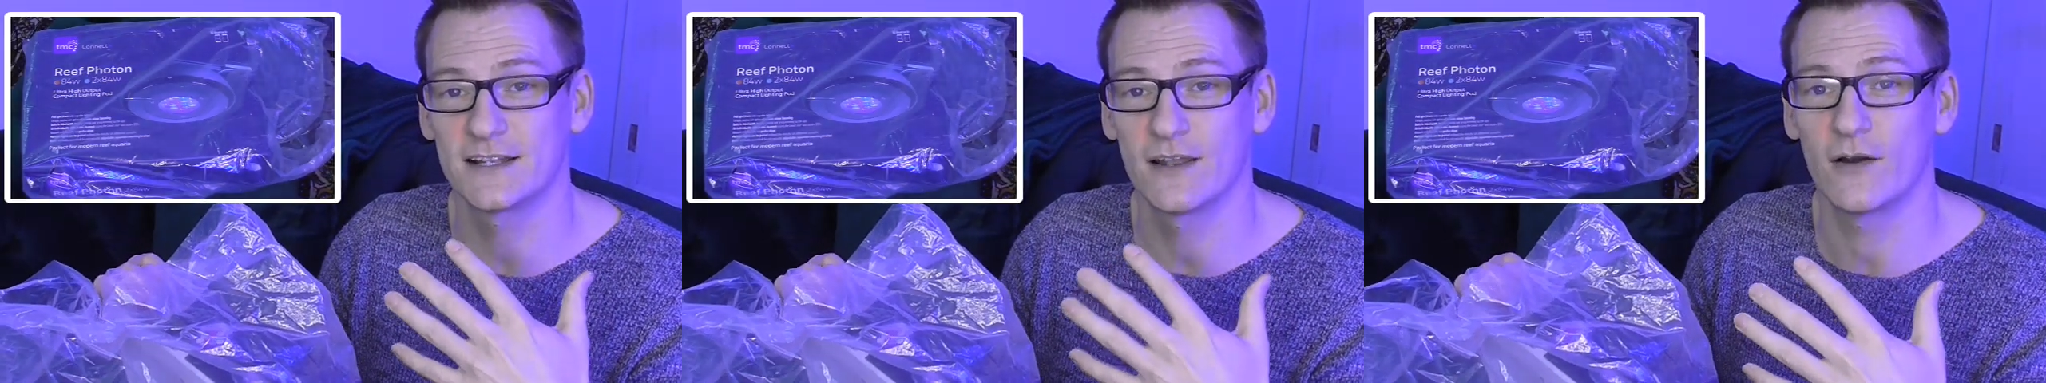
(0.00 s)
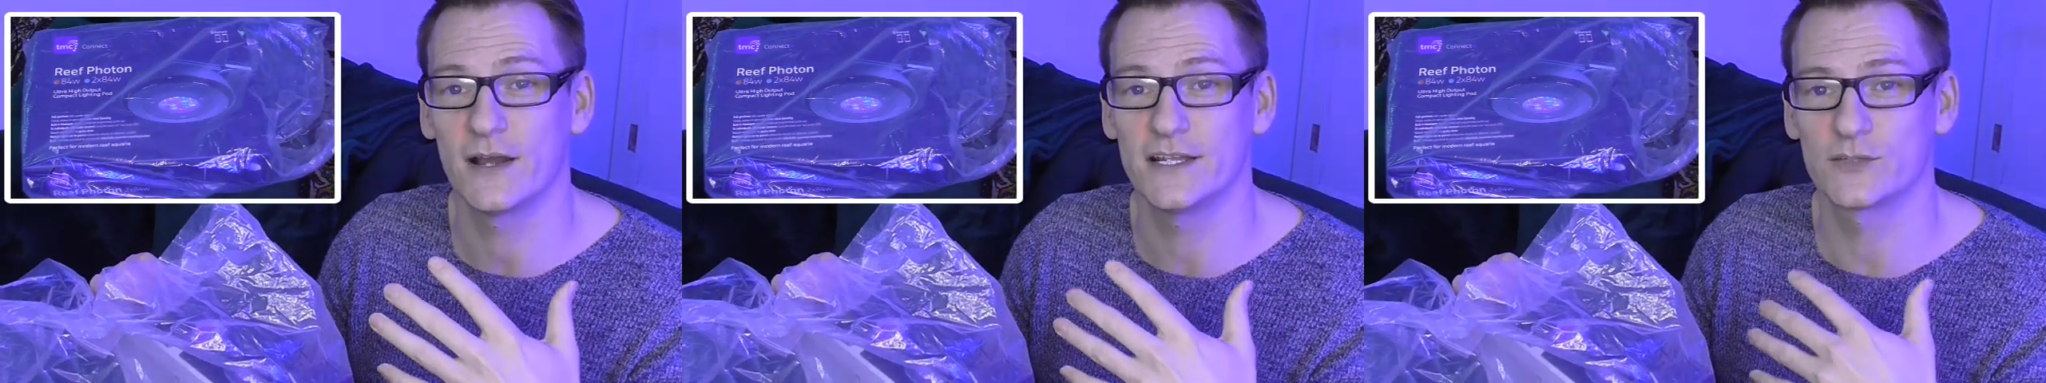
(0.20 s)

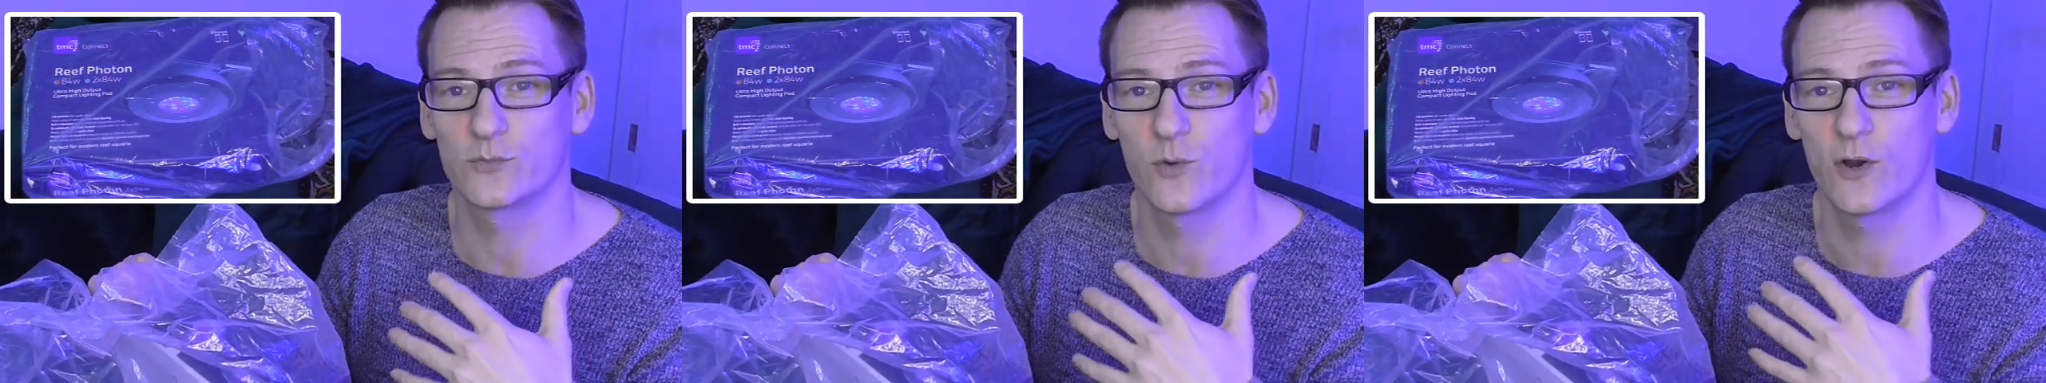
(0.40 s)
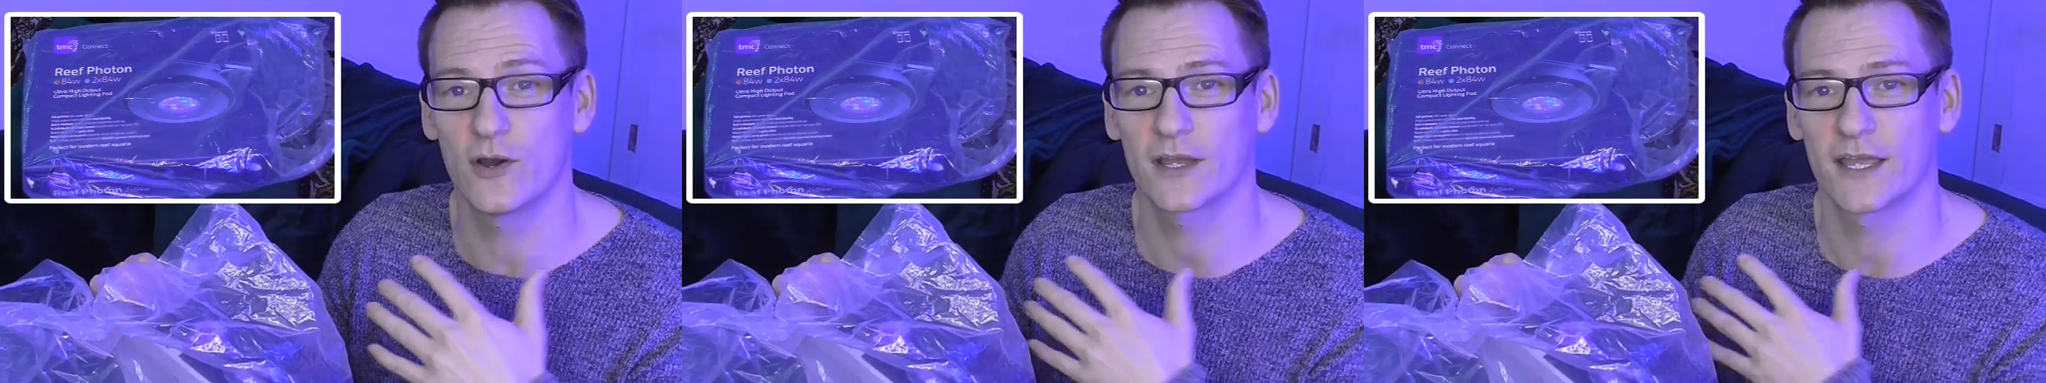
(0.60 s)
lights
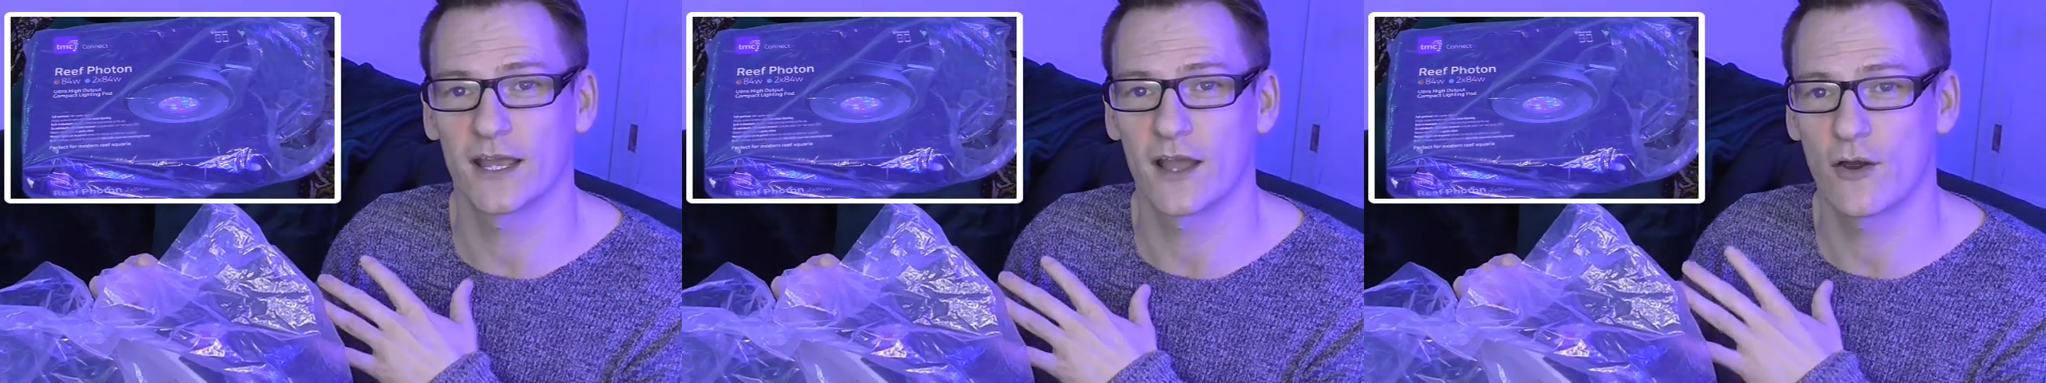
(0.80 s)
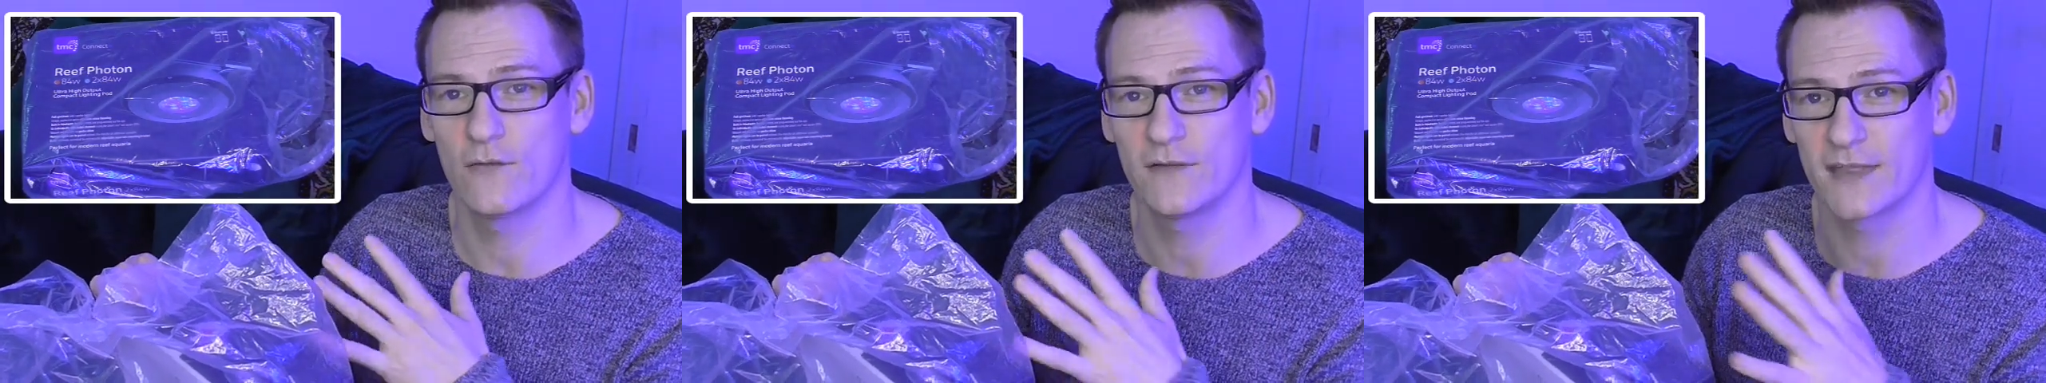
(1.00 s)

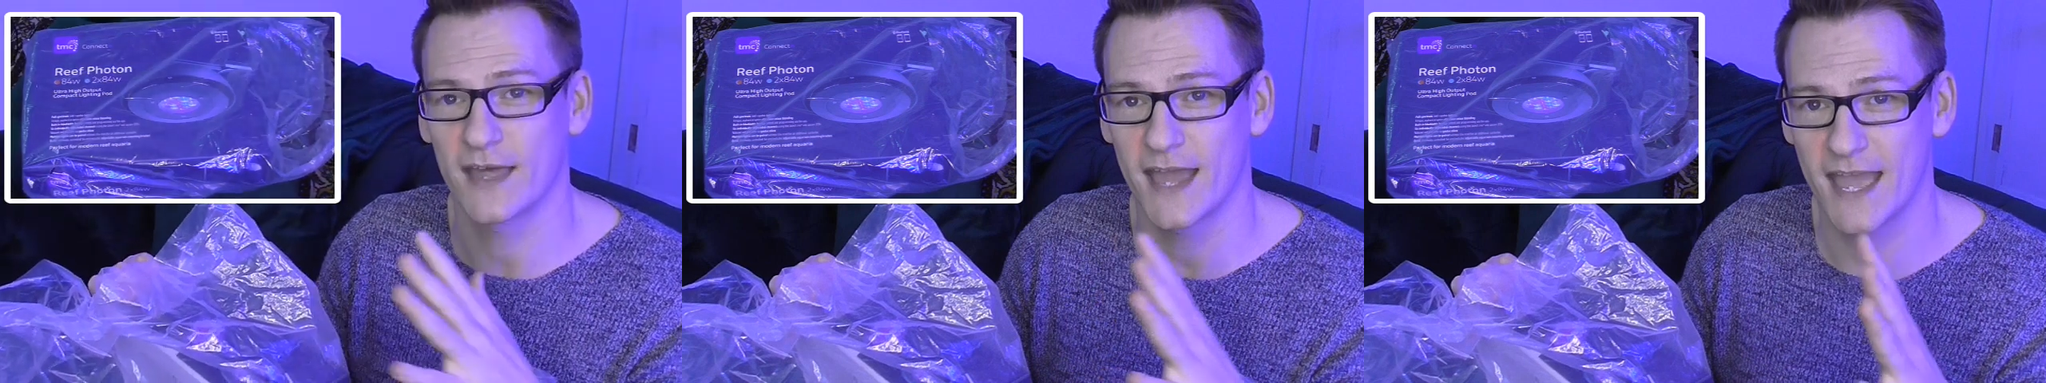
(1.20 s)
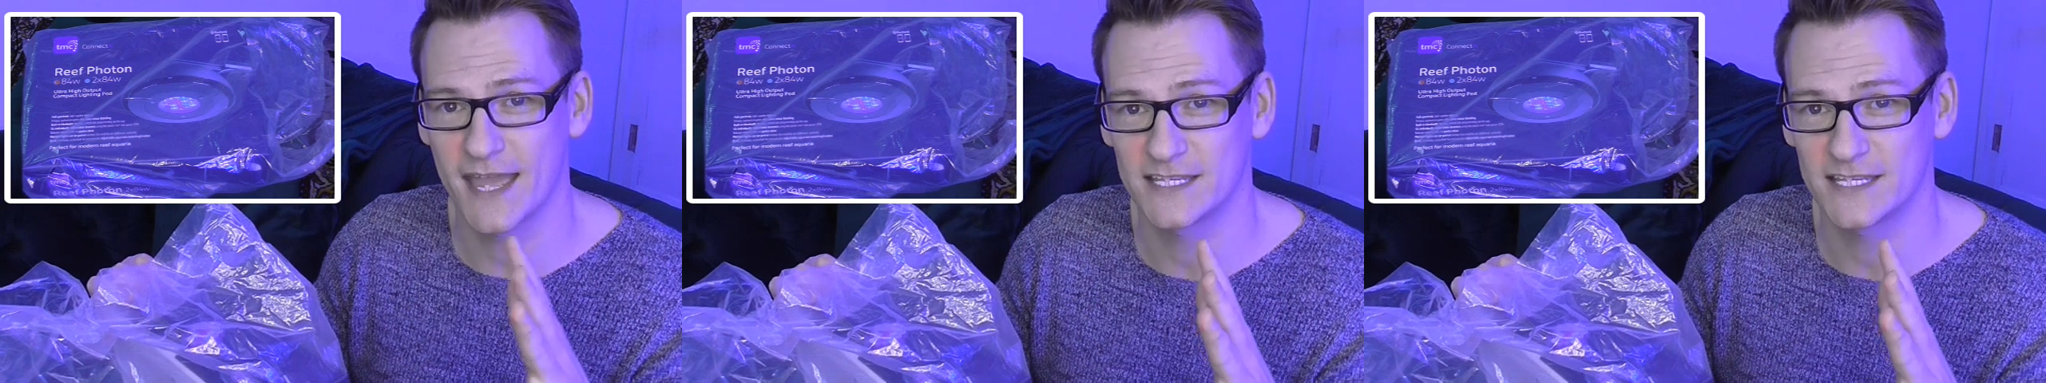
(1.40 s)
working over their